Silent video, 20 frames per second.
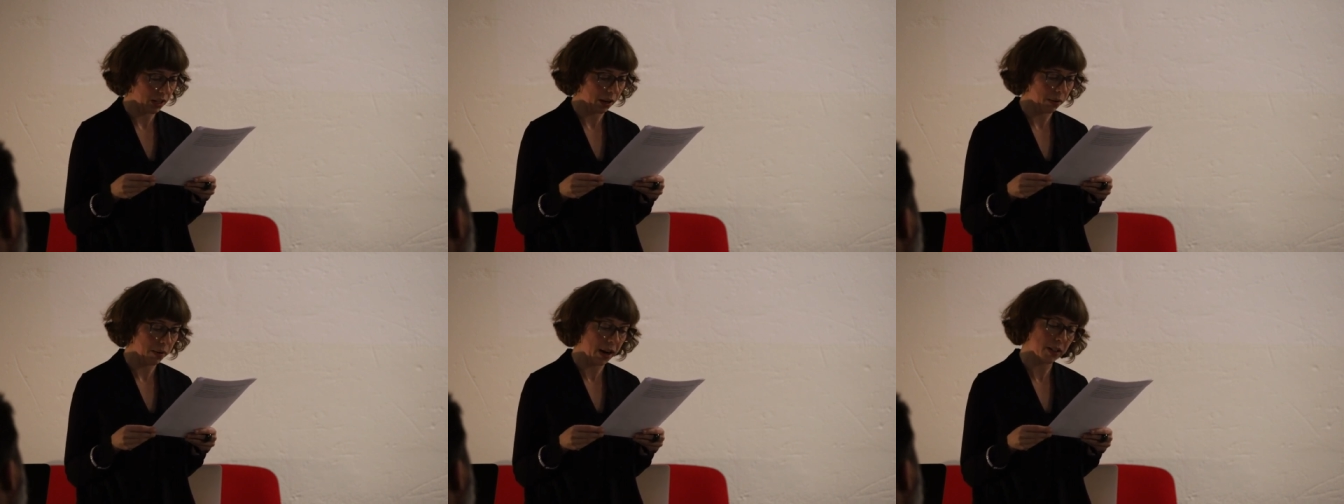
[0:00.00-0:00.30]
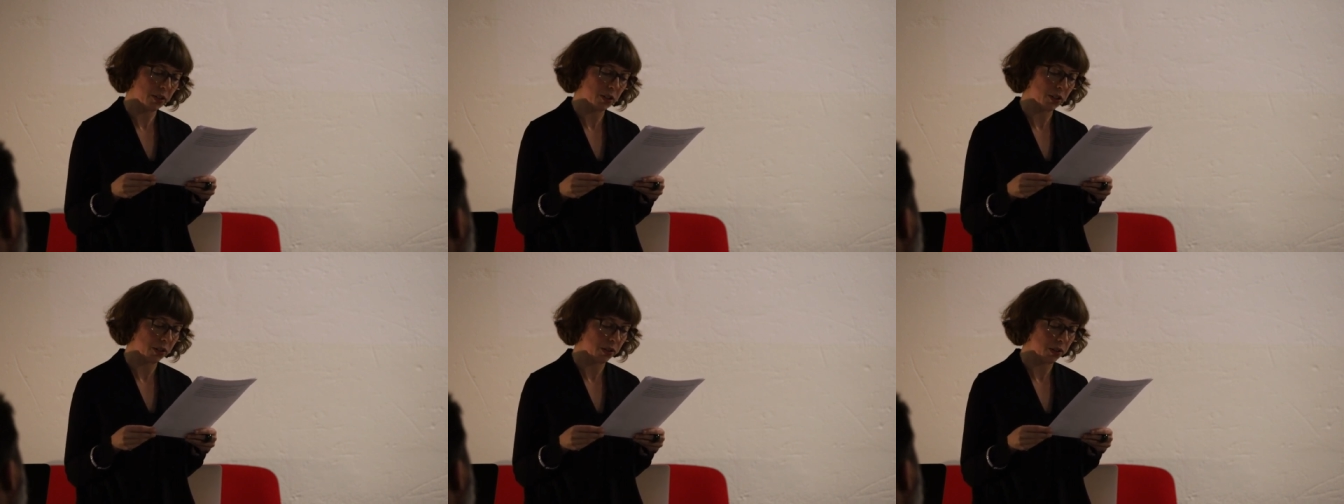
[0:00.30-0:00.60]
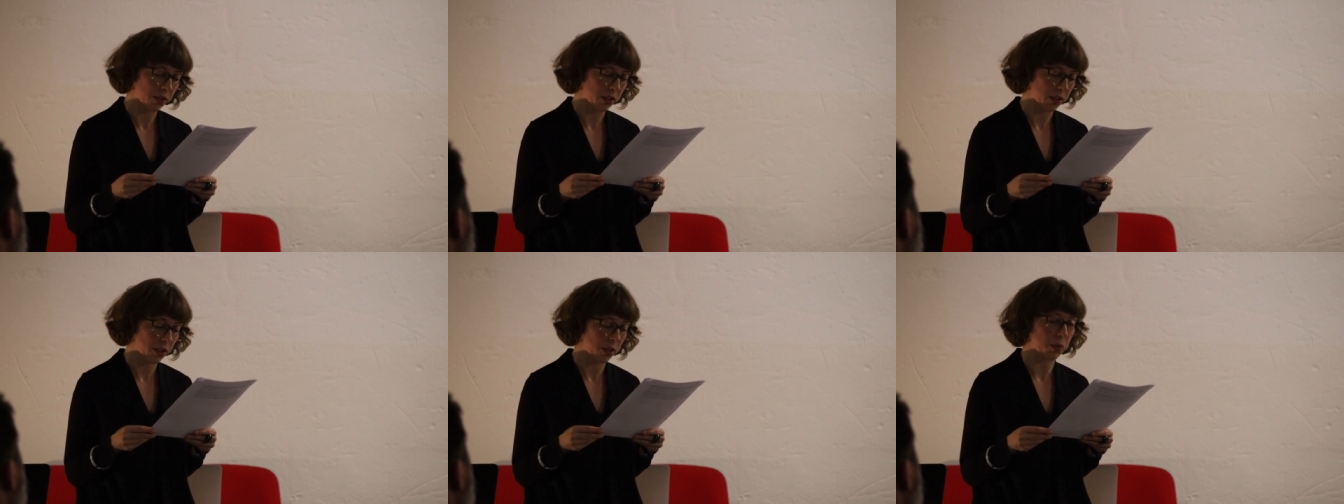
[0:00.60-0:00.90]

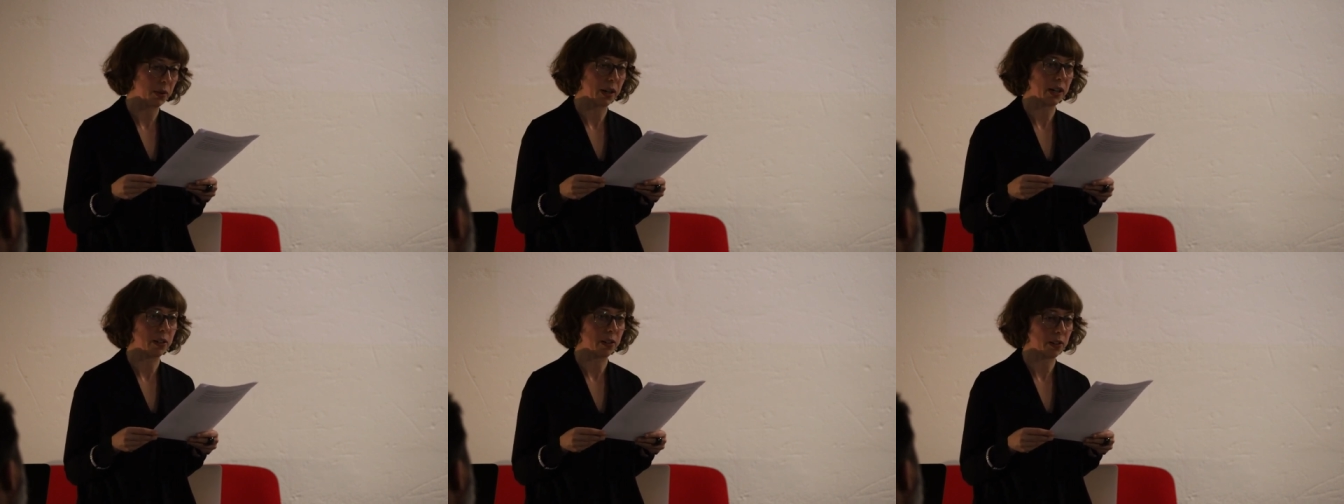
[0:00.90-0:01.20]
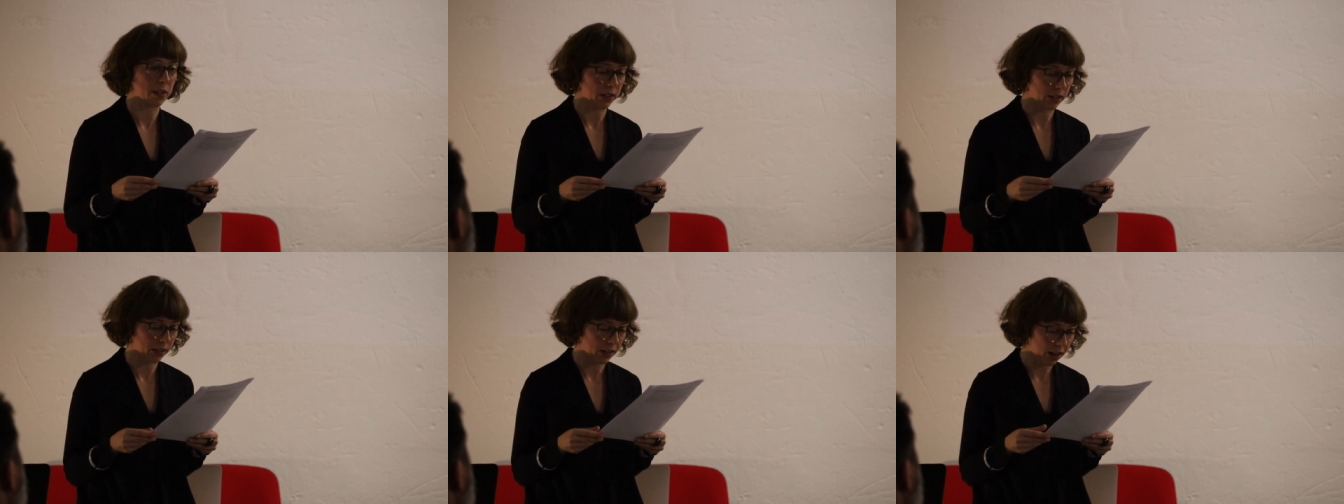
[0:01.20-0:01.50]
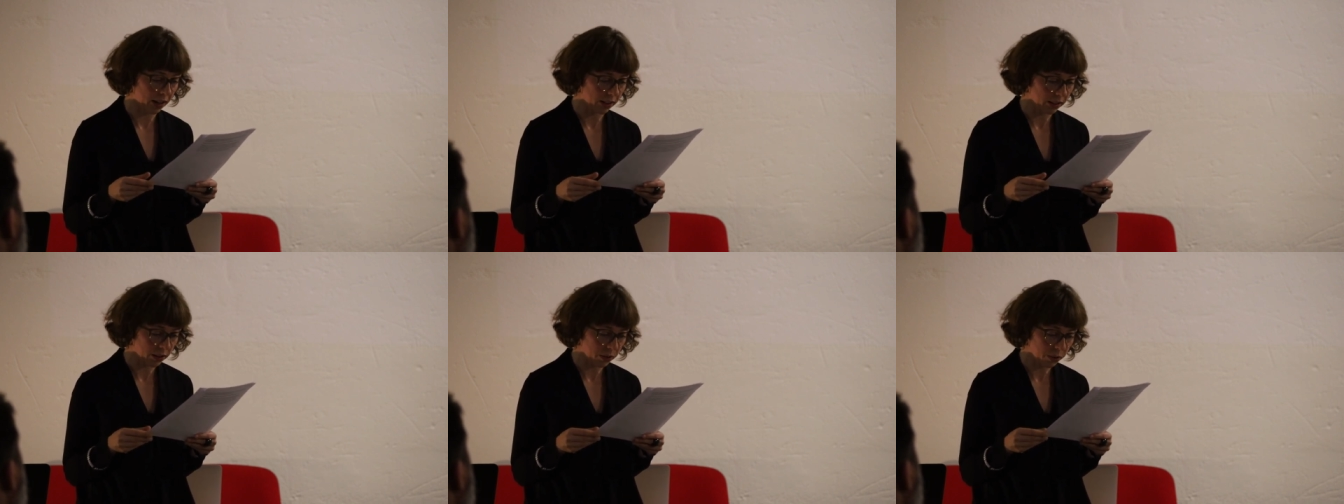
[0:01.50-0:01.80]
directors, curators
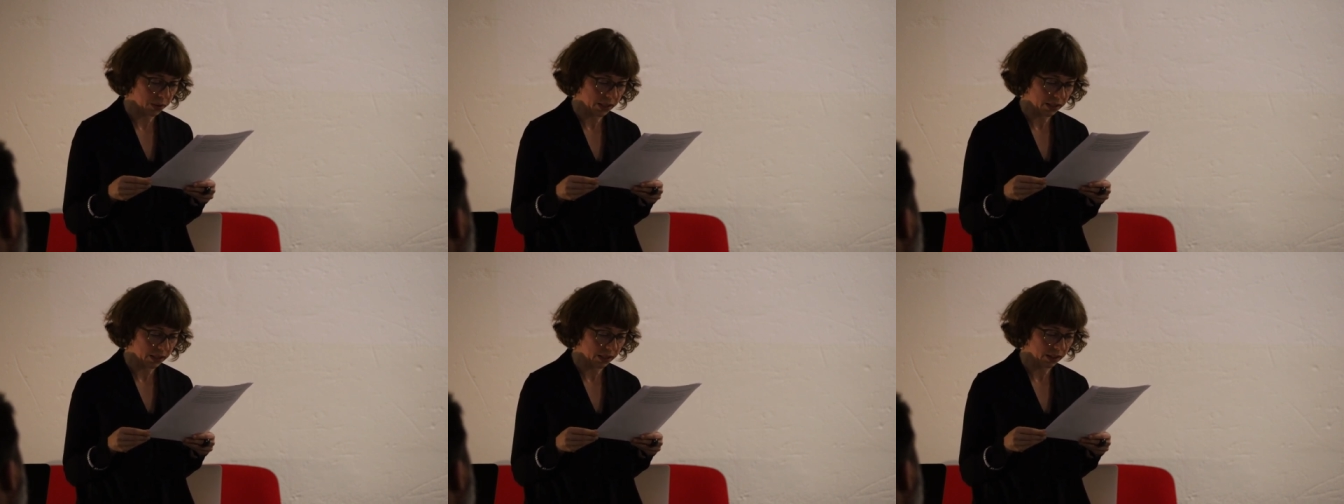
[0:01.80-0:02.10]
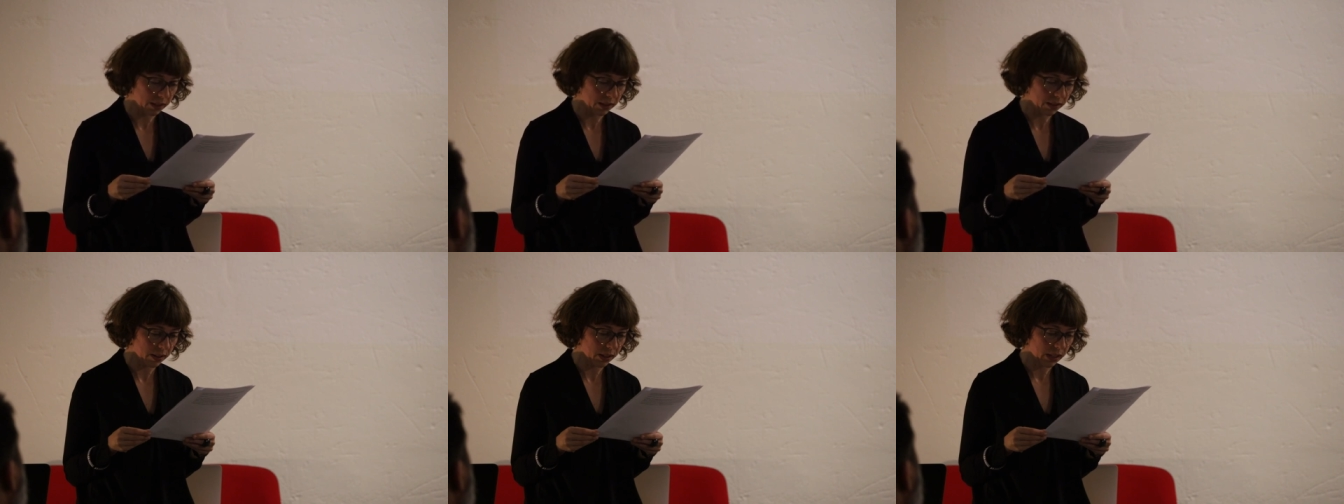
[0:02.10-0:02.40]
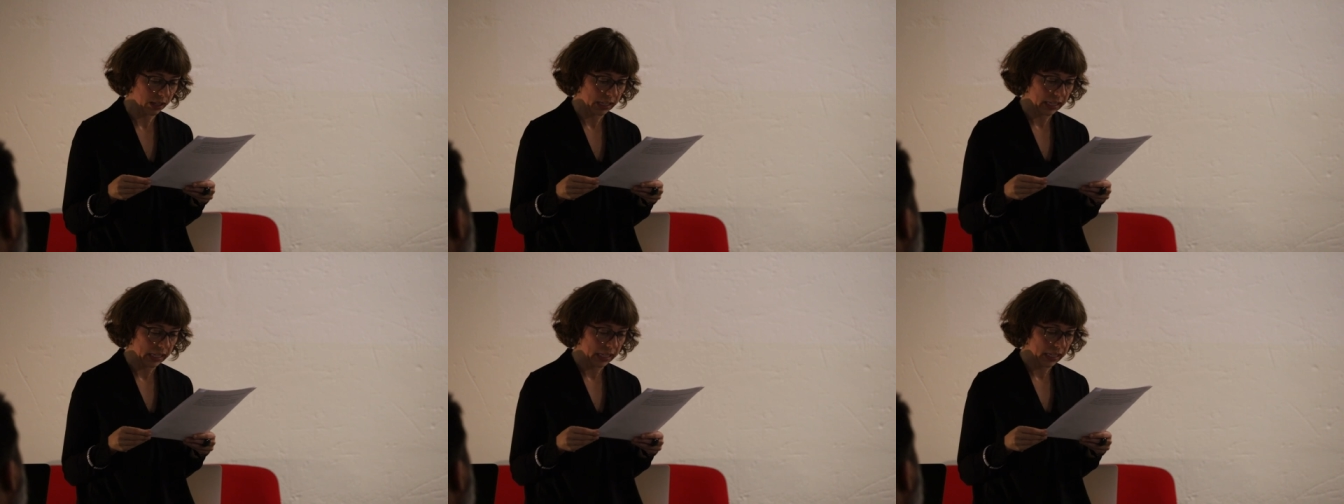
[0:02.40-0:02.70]
and art critics.